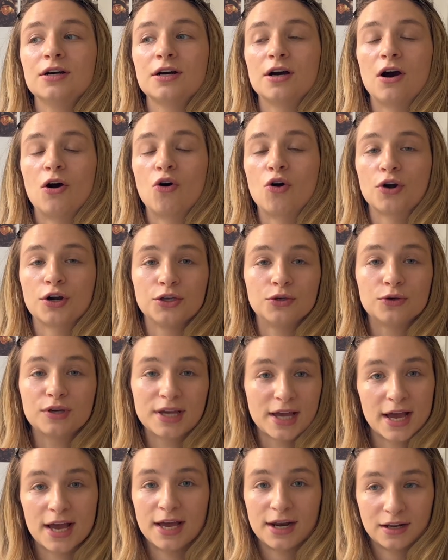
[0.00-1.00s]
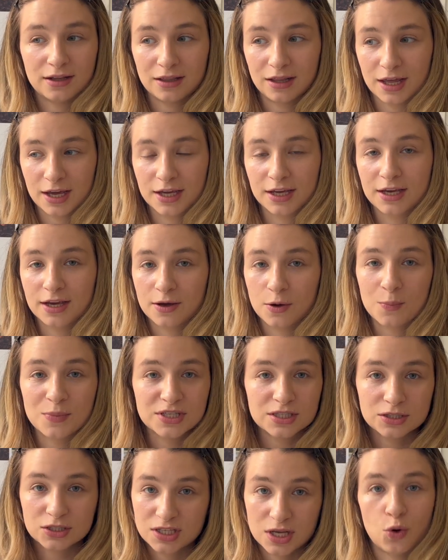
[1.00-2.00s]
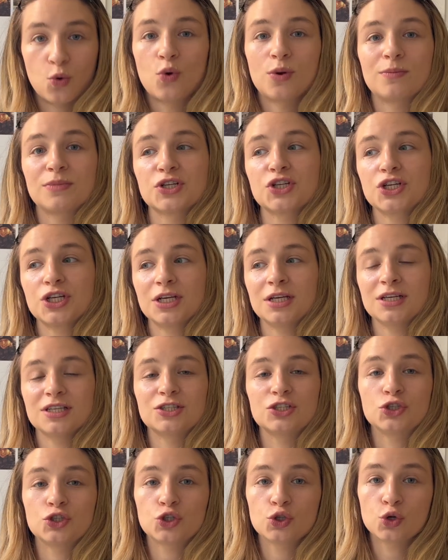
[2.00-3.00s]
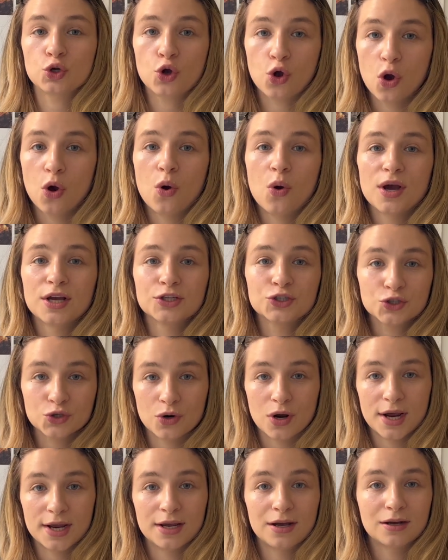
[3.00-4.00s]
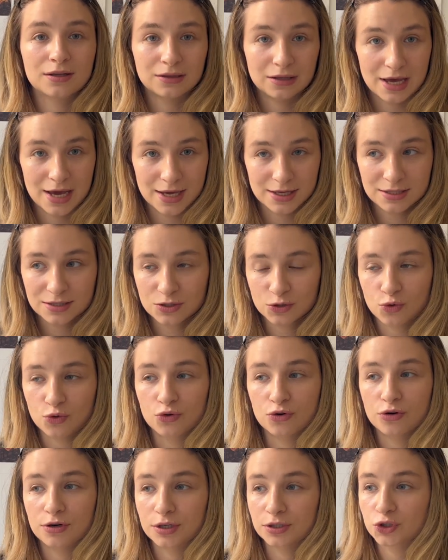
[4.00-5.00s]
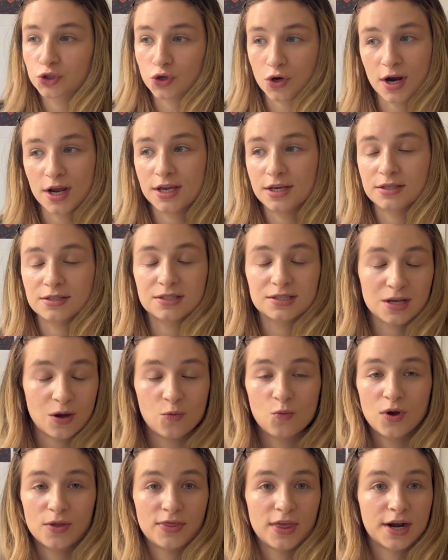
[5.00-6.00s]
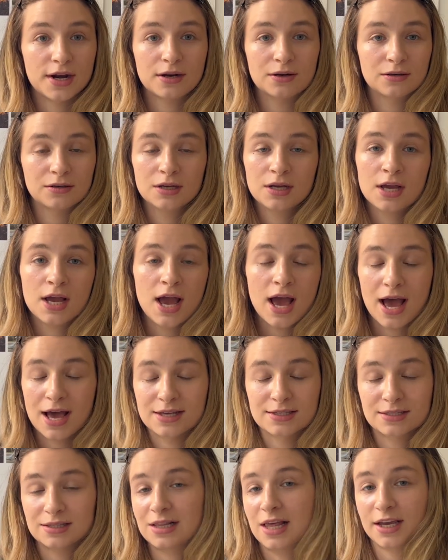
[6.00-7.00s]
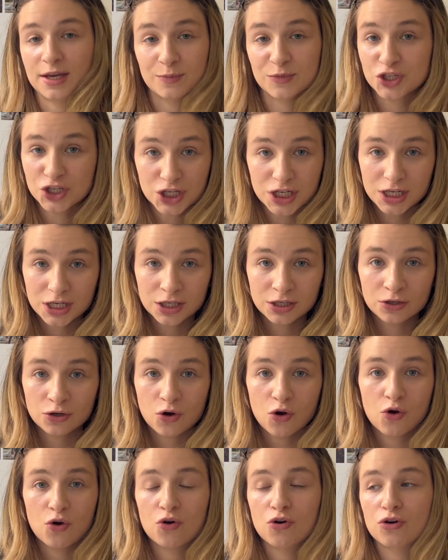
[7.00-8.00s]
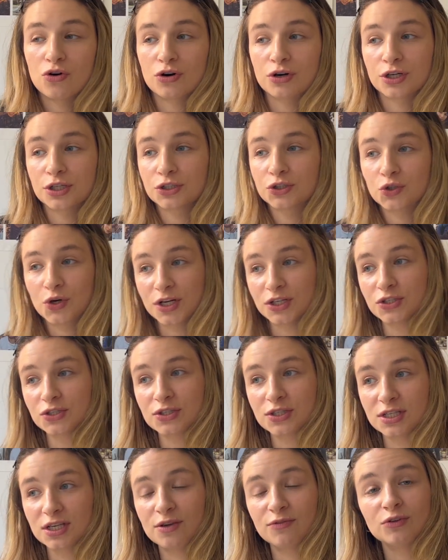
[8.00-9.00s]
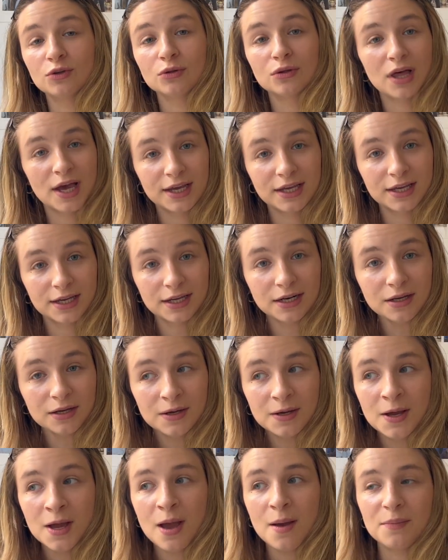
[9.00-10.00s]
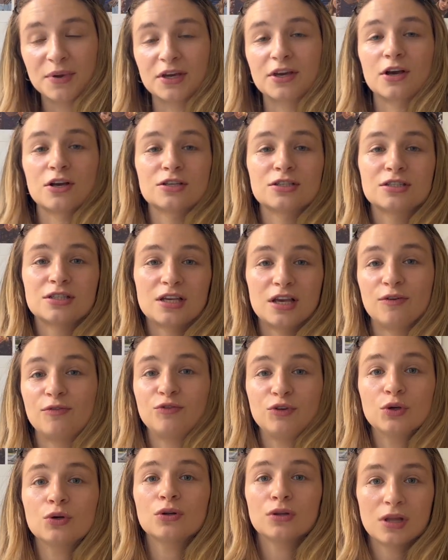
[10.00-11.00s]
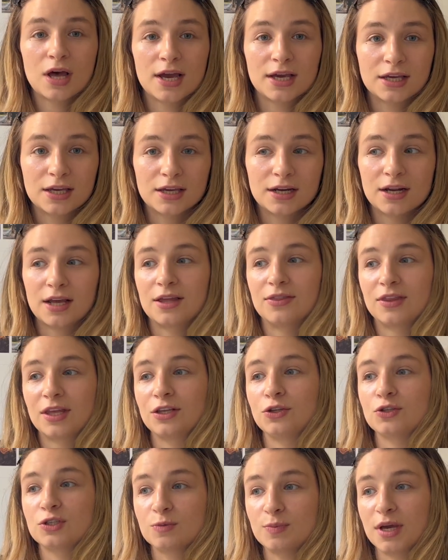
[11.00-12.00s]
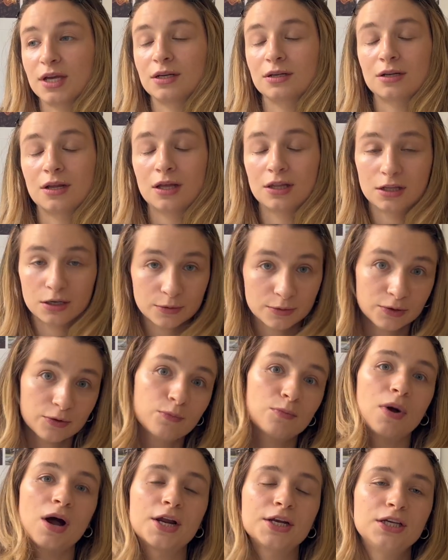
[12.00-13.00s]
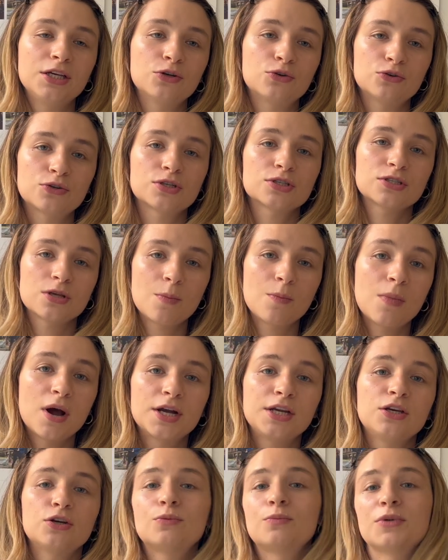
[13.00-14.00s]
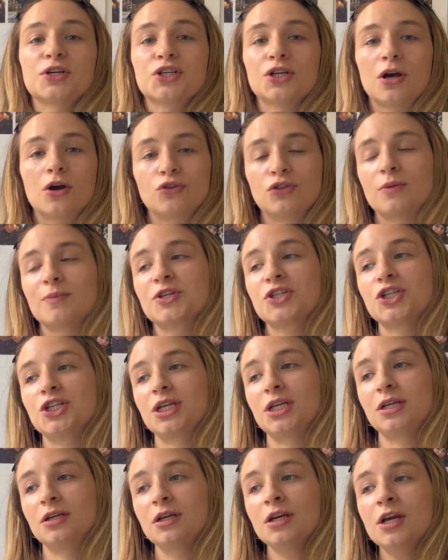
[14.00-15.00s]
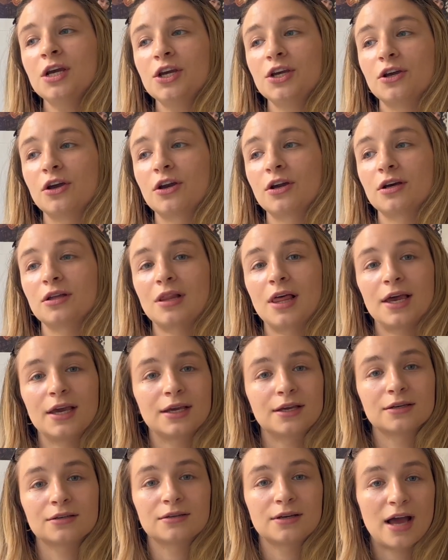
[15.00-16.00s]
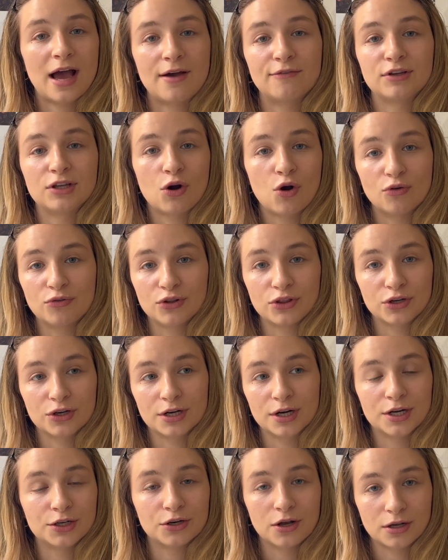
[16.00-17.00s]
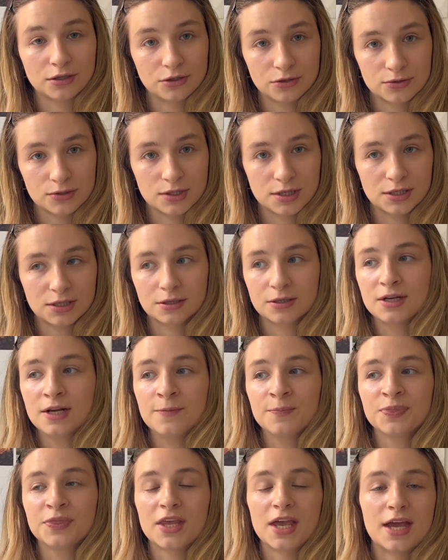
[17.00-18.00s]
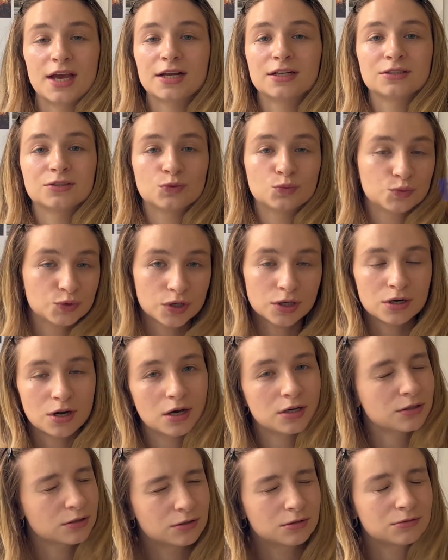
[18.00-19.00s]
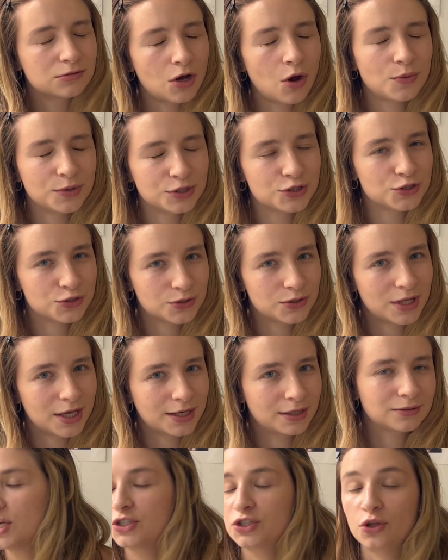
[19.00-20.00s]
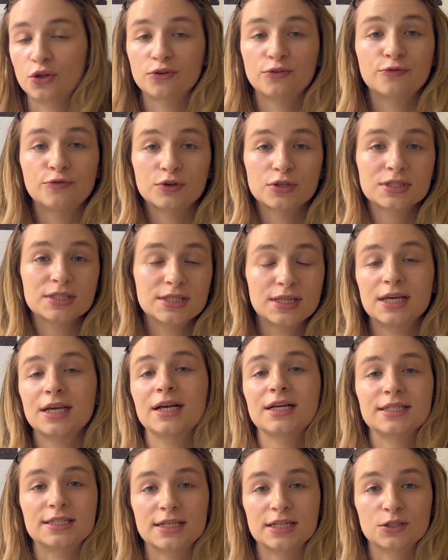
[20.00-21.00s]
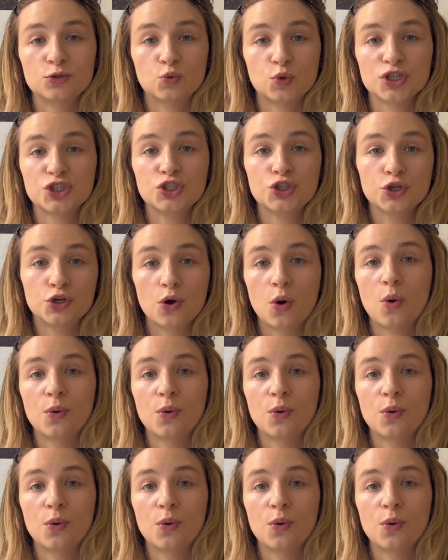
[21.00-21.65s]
or you get a sewing machine is to go and try a class or try someone that has a machine or try to see if you like it. Because if you don't like it and then you spend a little bit of money or some money on the machine, you're gonna have it over there and not use it. And we're not going to do that. So the first thing I did was to go